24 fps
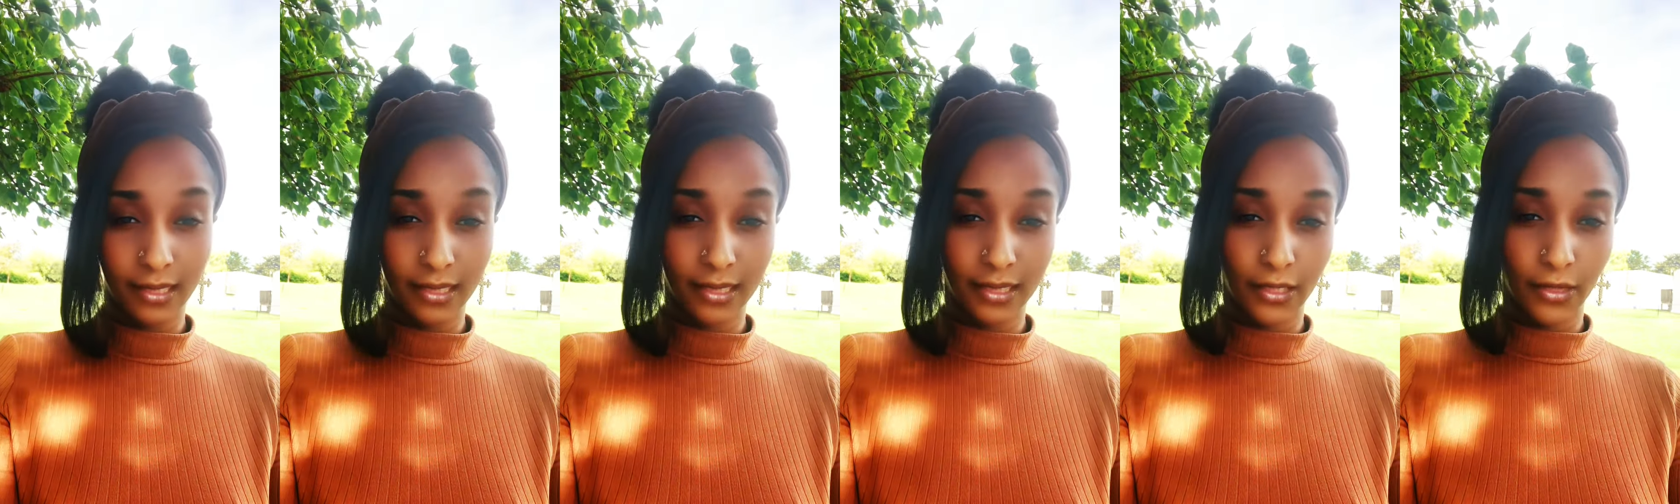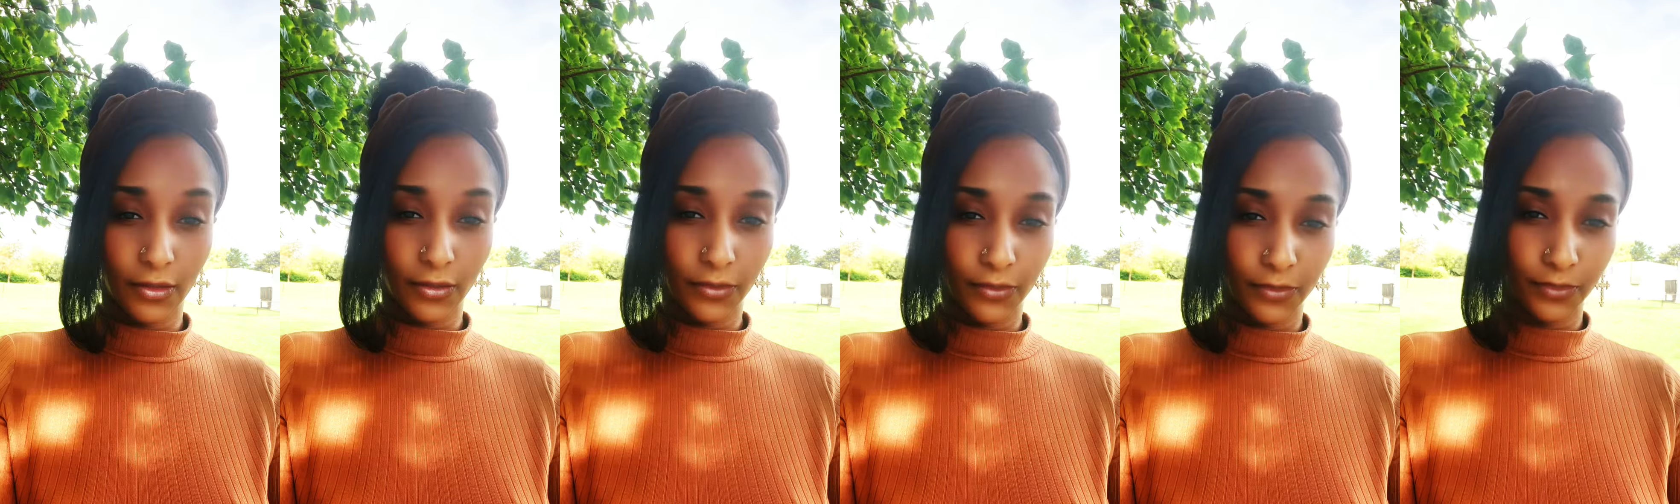So
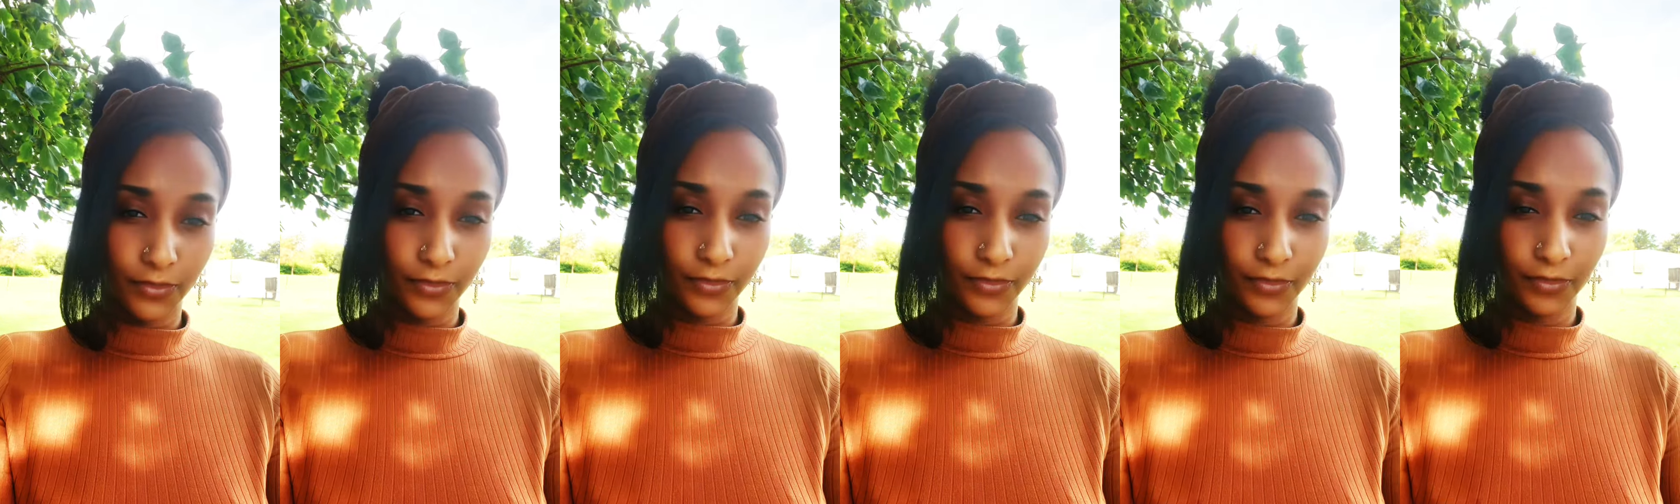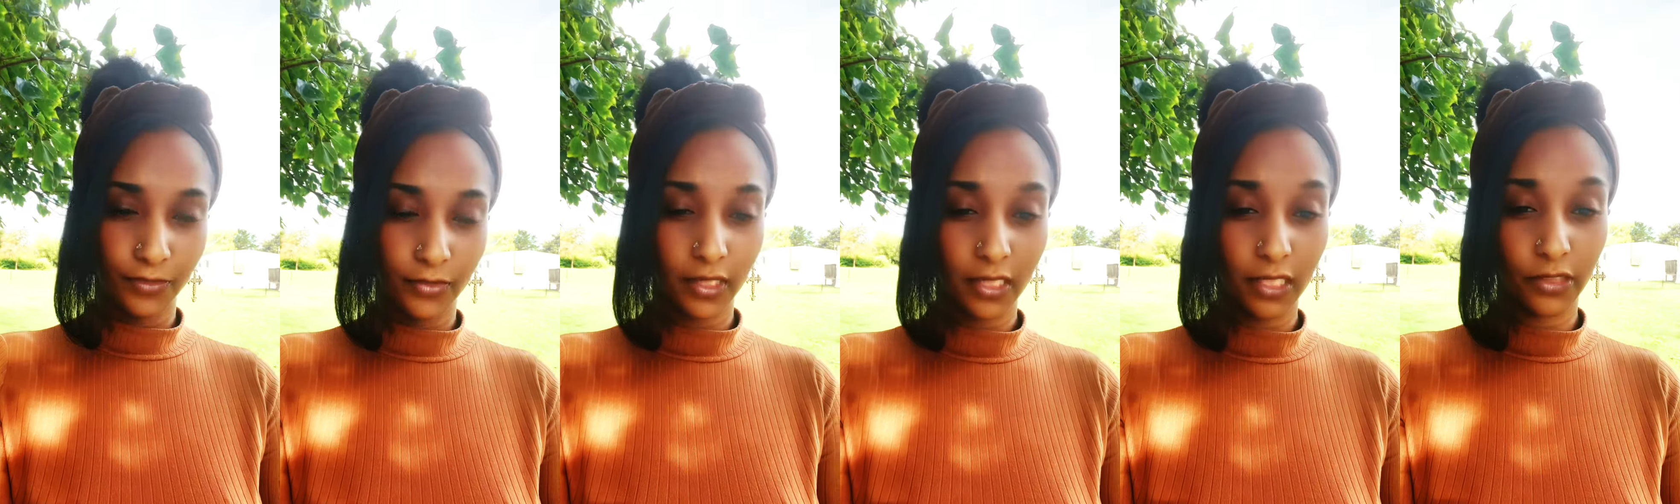
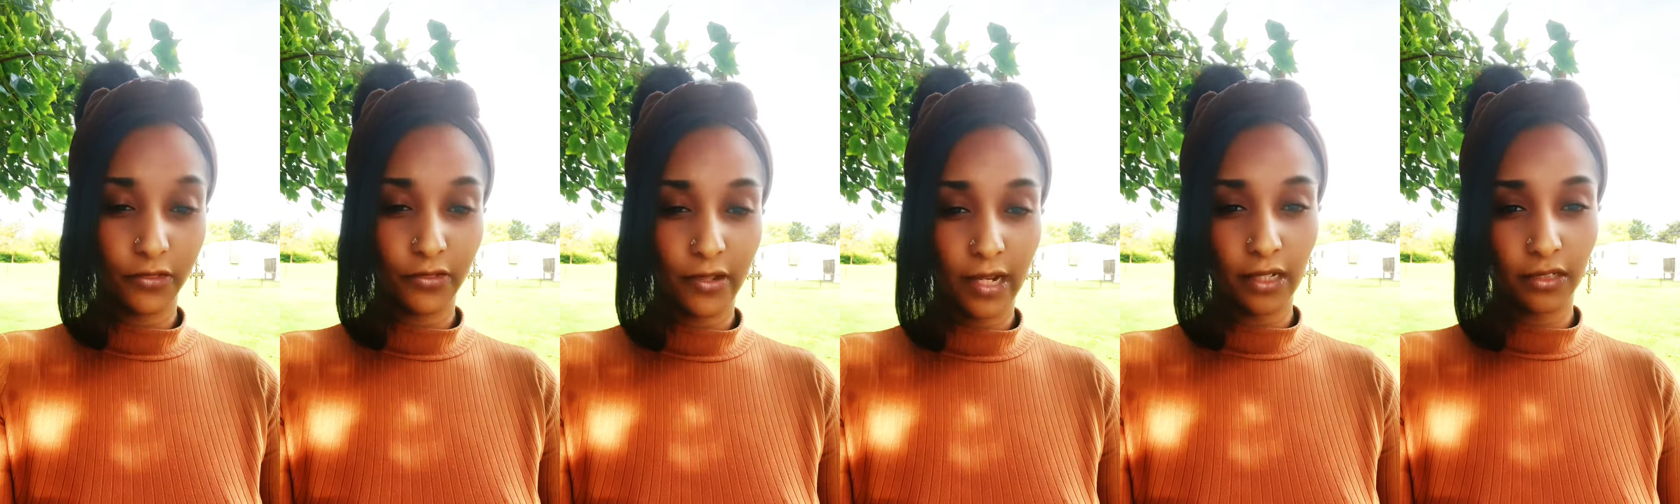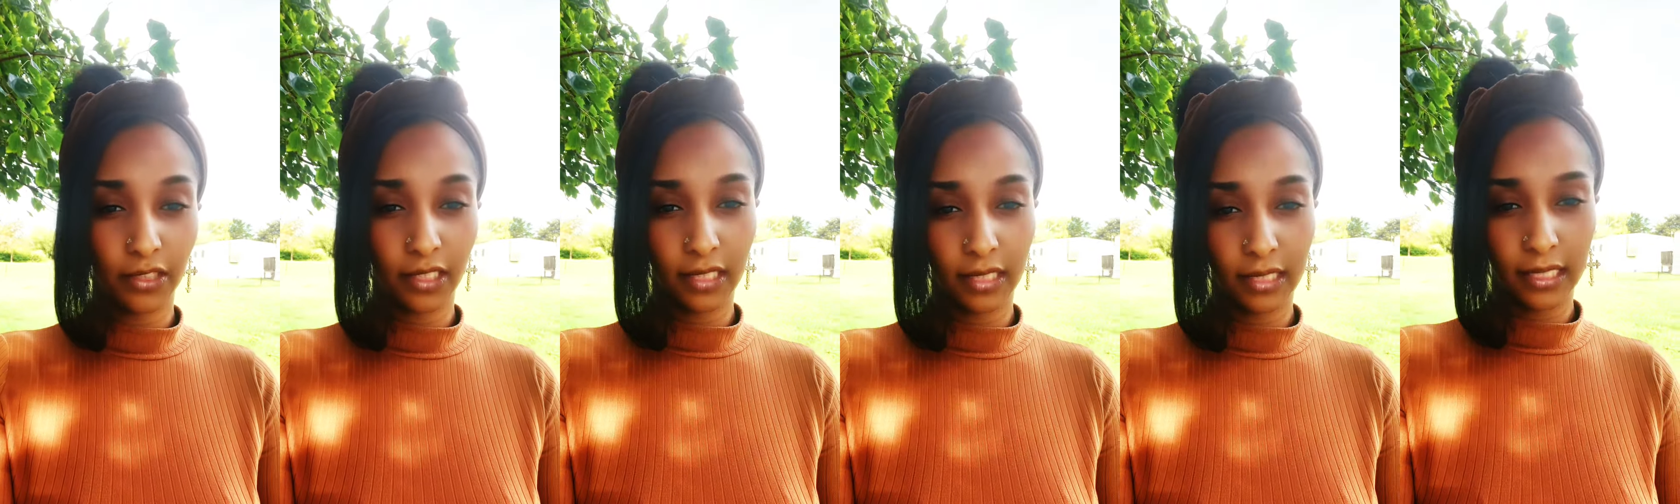just
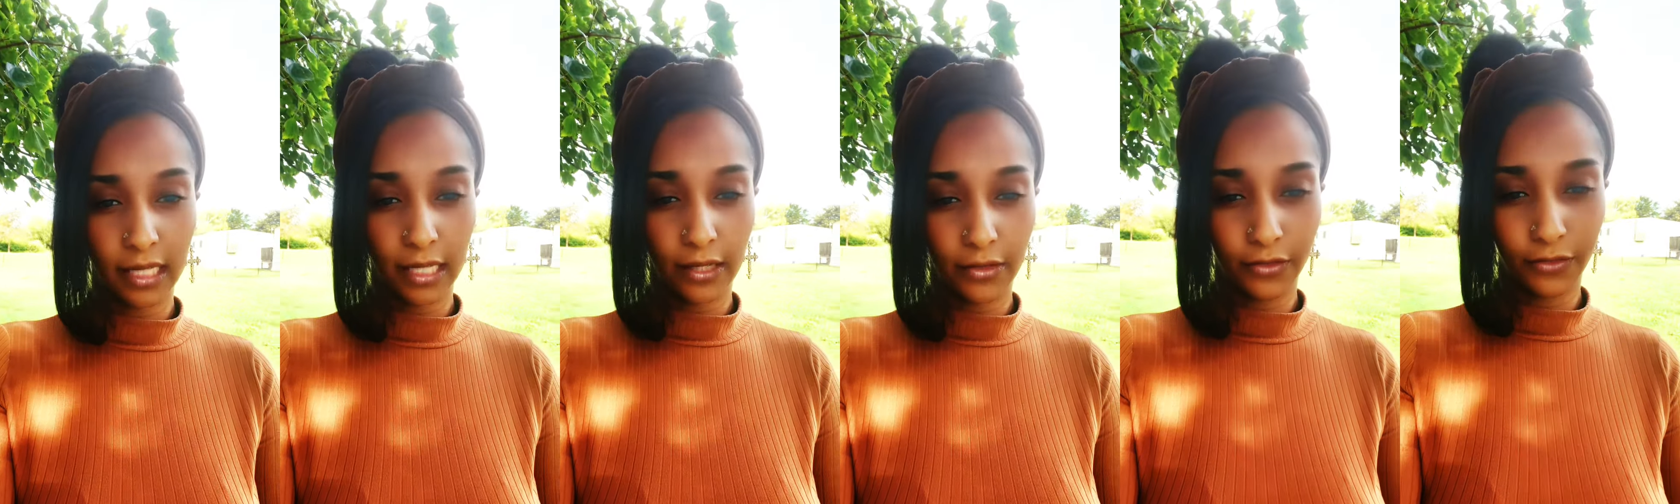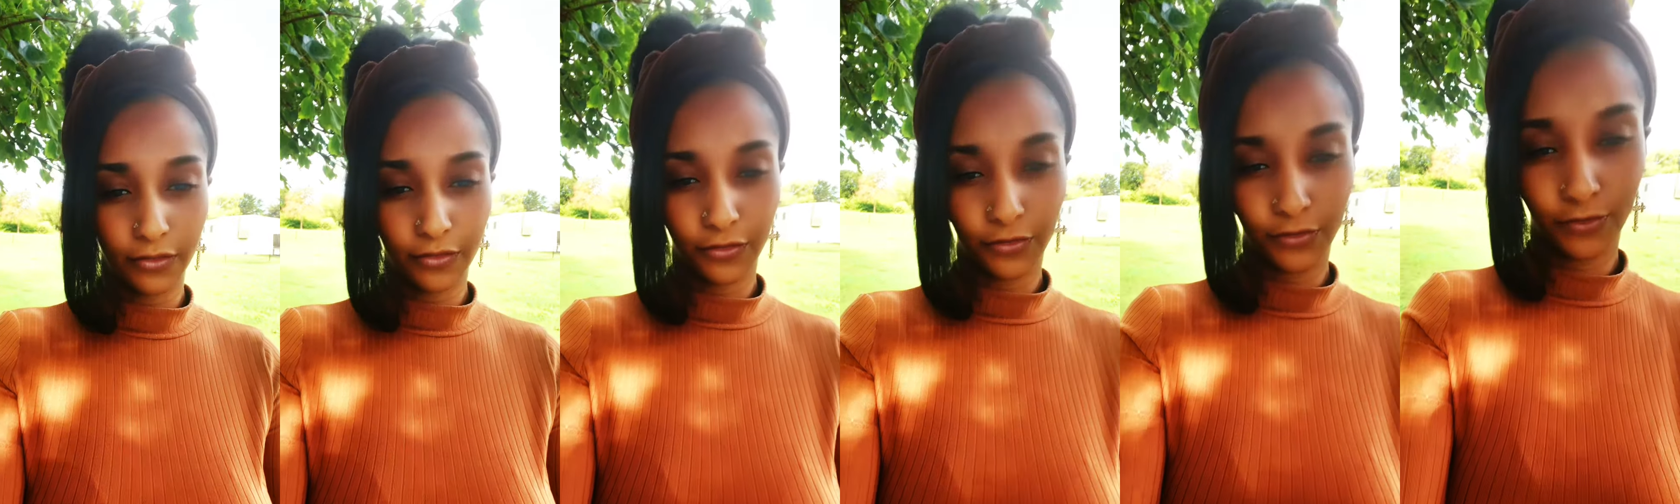ground yourself.
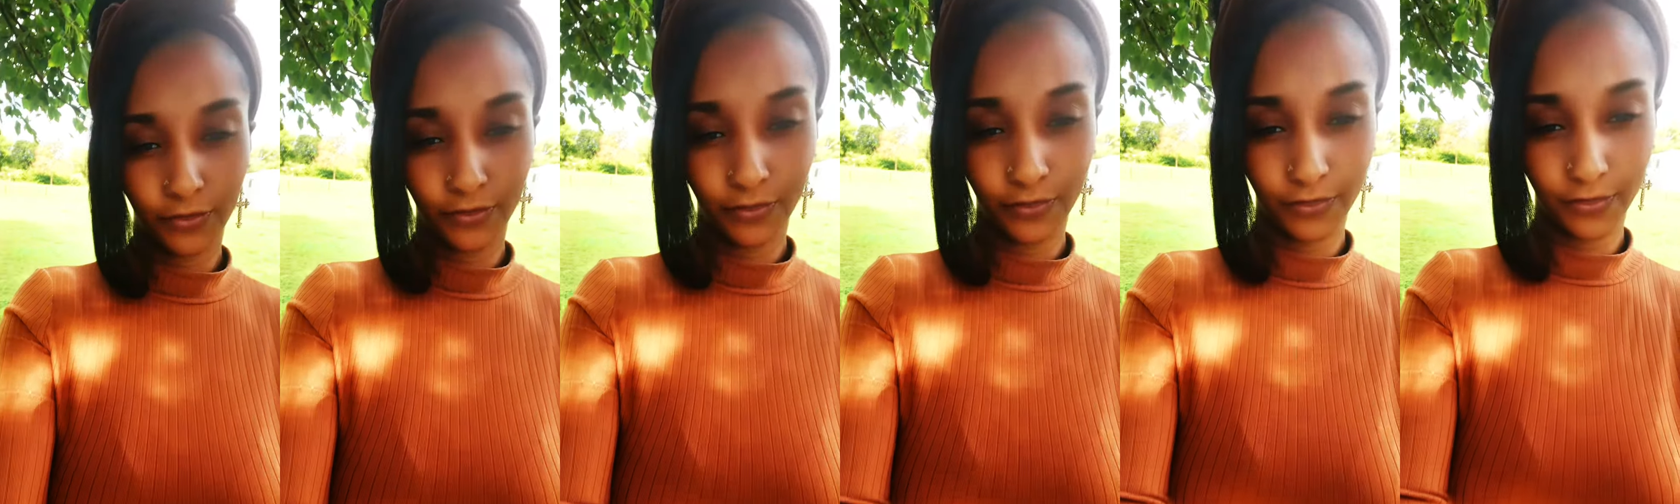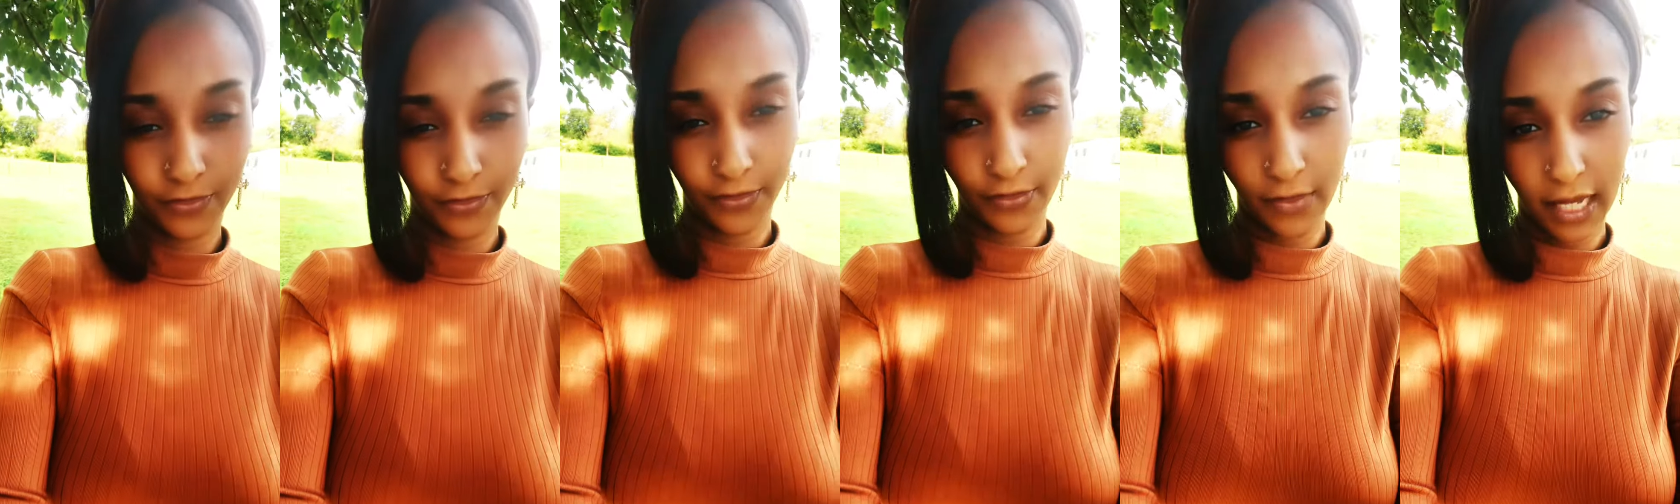
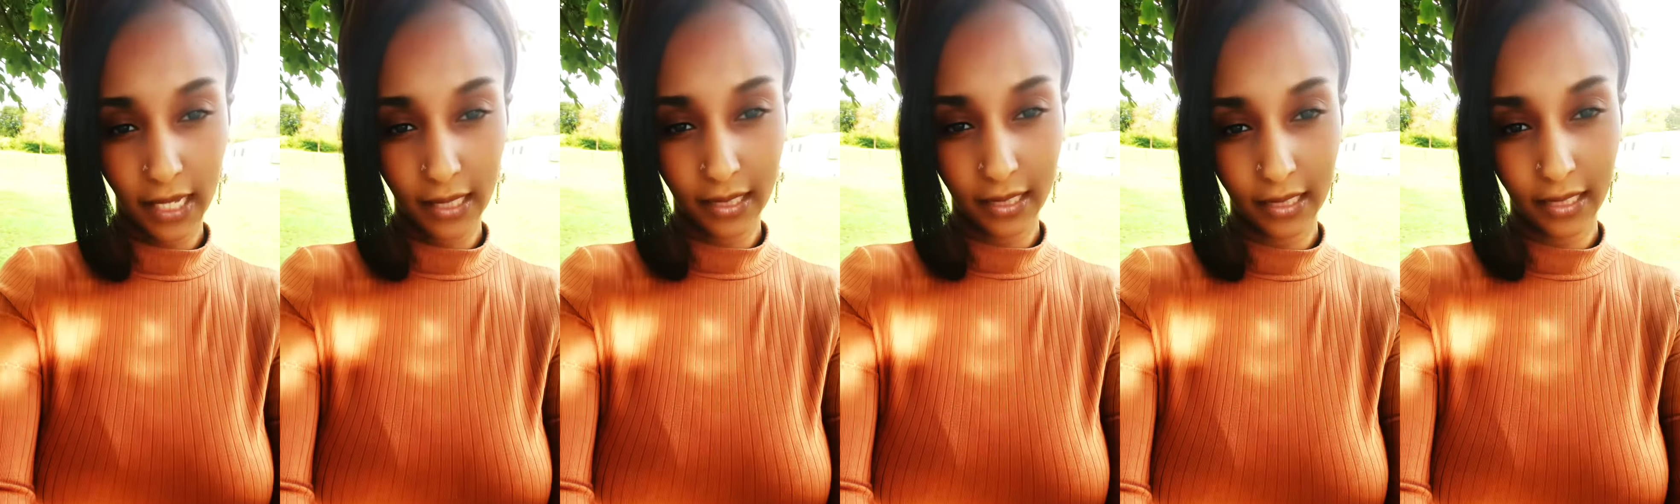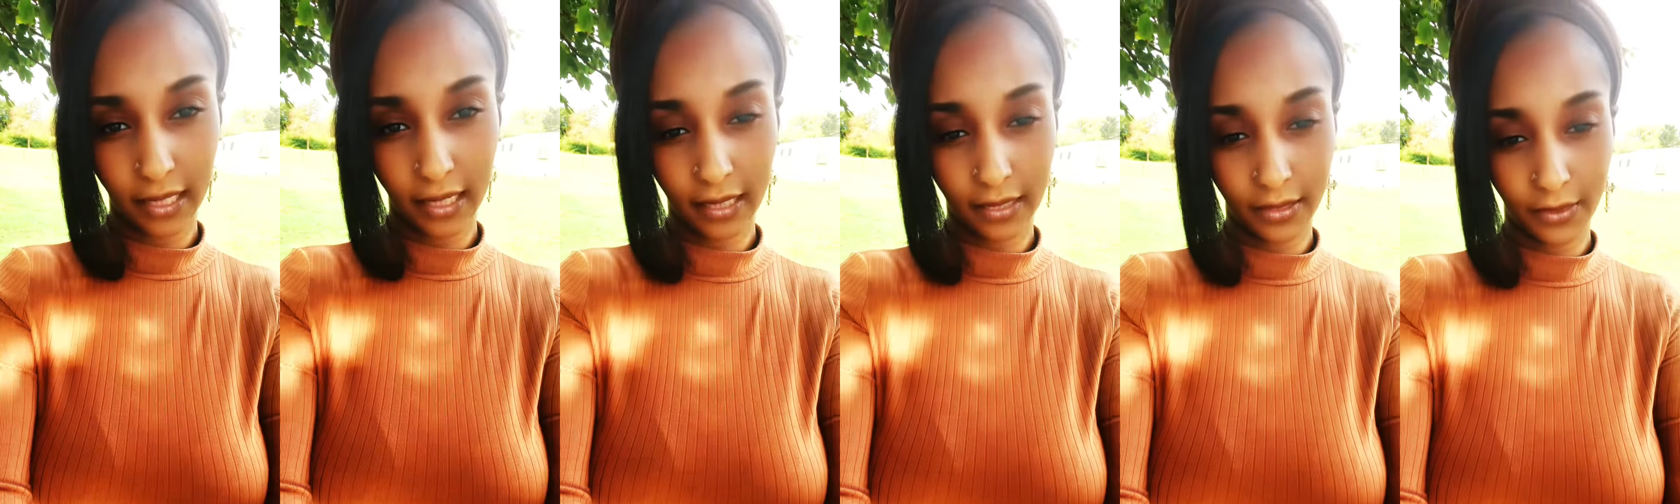Ashe.